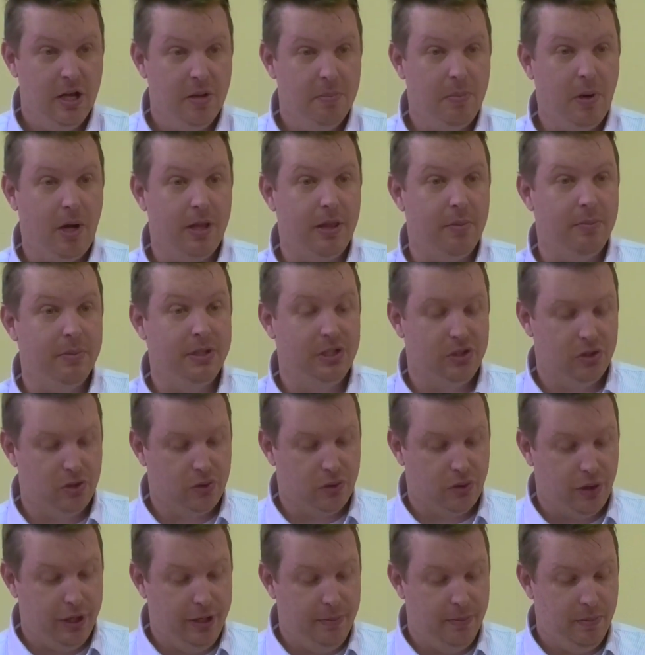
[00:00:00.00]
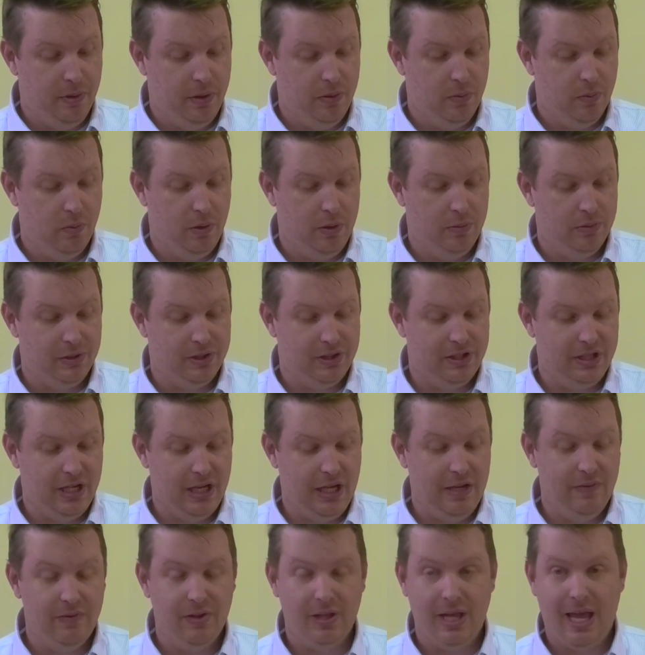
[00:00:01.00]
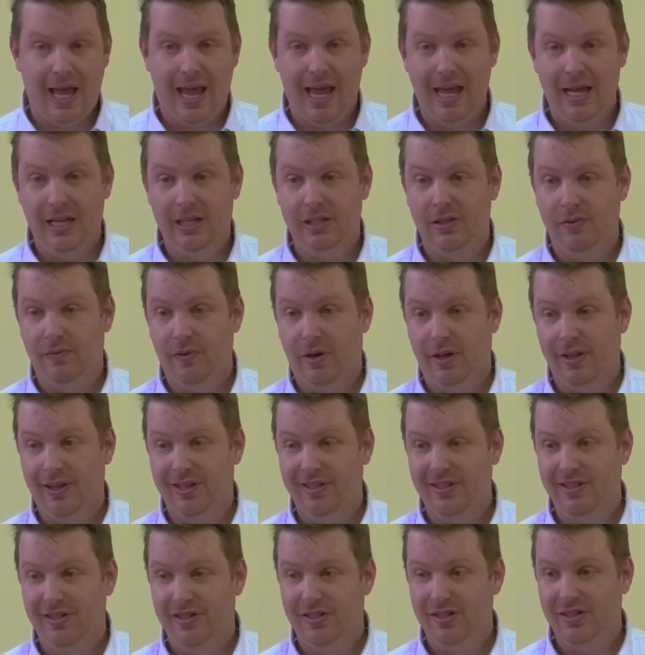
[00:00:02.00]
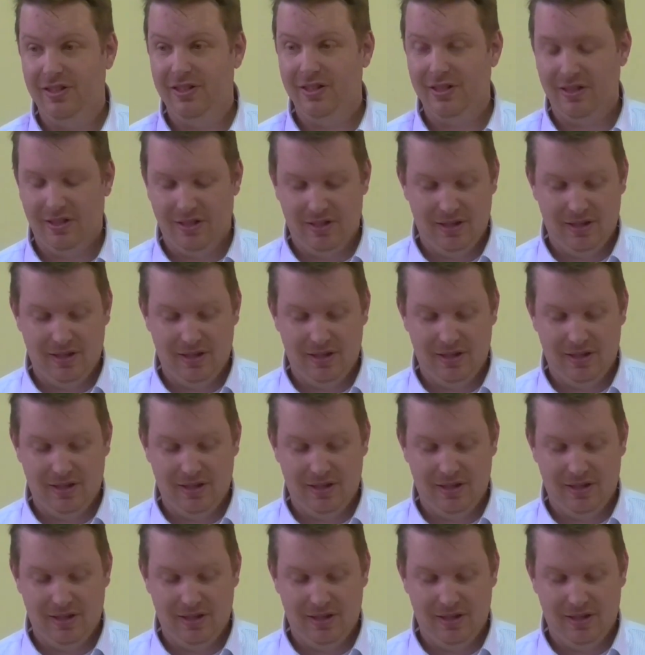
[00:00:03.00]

by the mistreatment we receive at the hands of others,